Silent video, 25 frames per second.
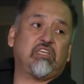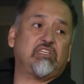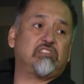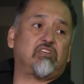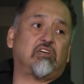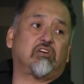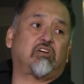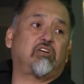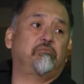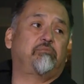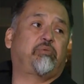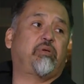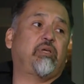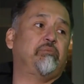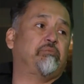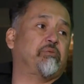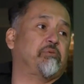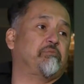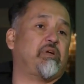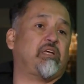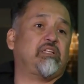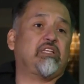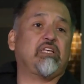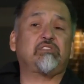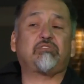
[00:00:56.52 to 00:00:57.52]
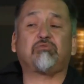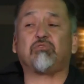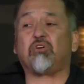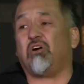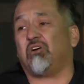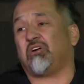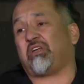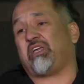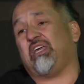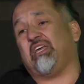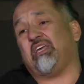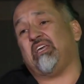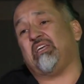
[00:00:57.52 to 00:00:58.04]
these are good people, man. These were
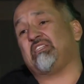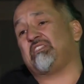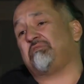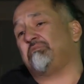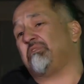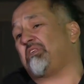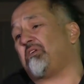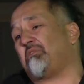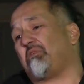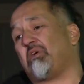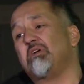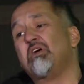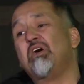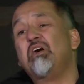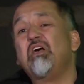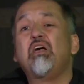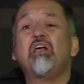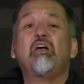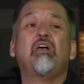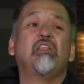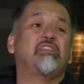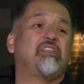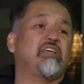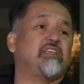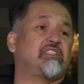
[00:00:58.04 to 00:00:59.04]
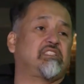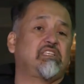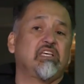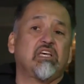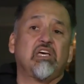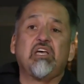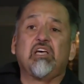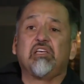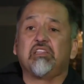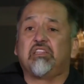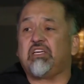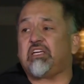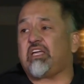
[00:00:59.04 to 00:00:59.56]
all kids. They were this
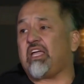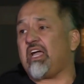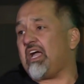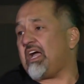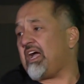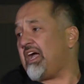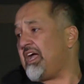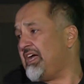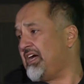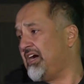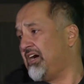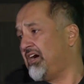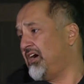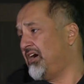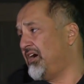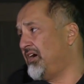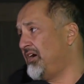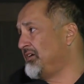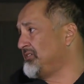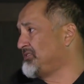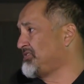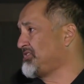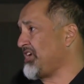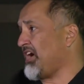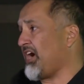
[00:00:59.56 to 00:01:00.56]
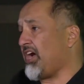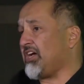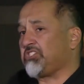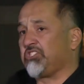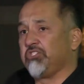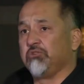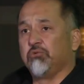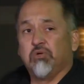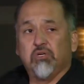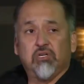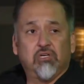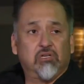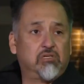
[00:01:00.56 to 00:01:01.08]
the guy uh,
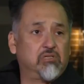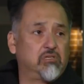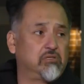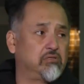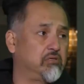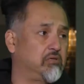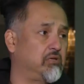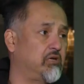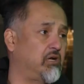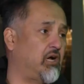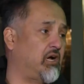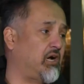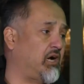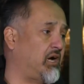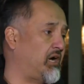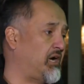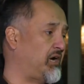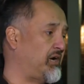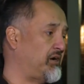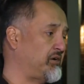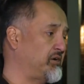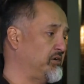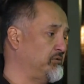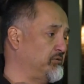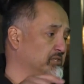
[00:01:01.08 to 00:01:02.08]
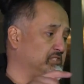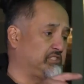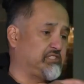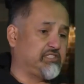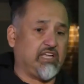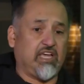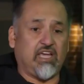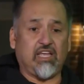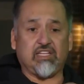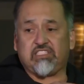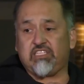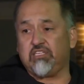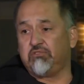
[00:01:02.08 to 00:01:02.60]
Joshua, uh, who was
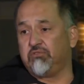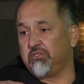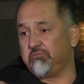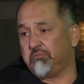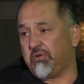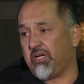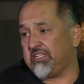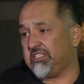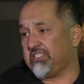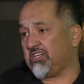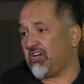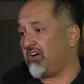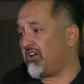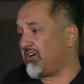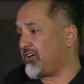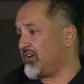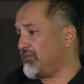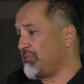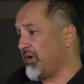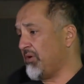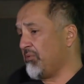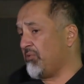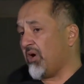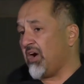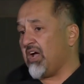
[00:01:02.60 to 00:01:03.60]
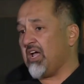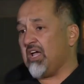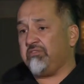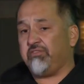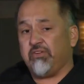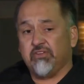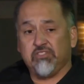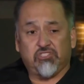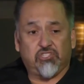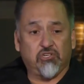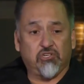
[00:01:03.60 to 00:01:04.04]
dancing with my daughter and my wife